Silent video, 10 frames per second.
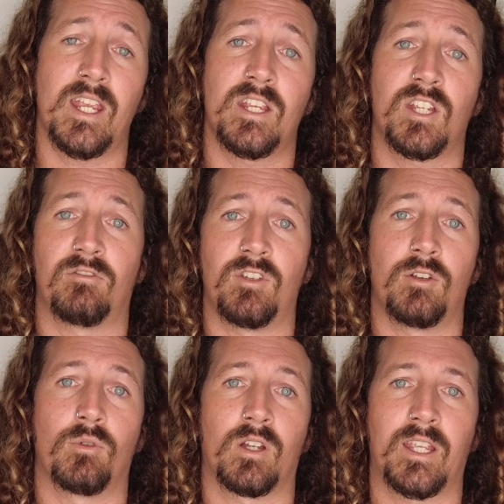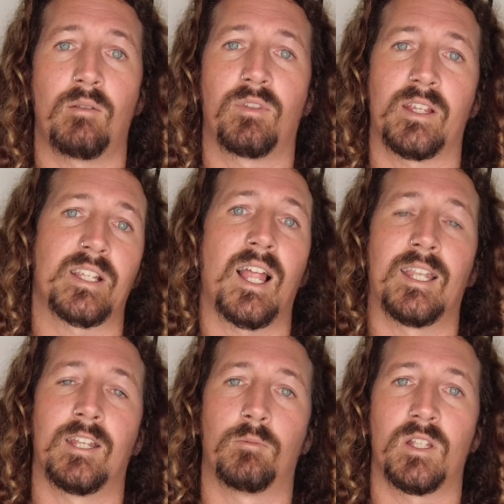each if you do want to keep things a
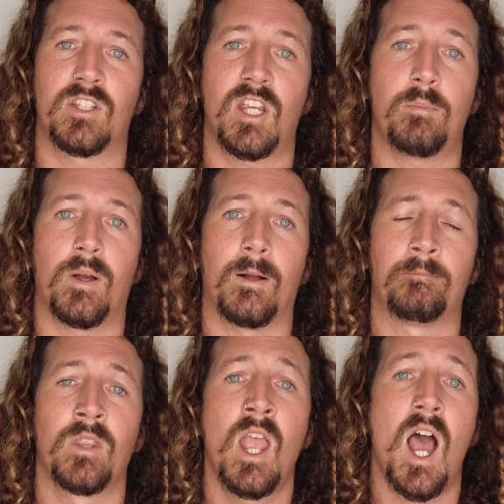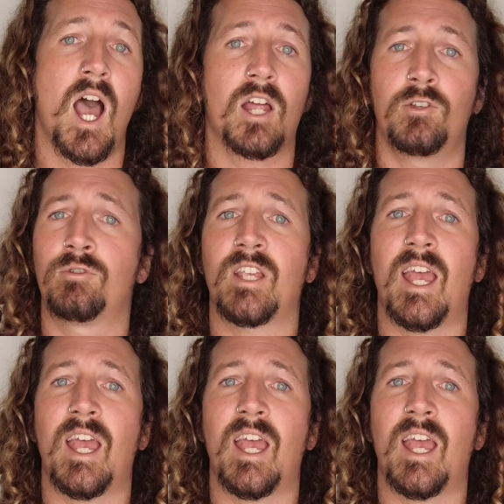little bit cheaper. Noosa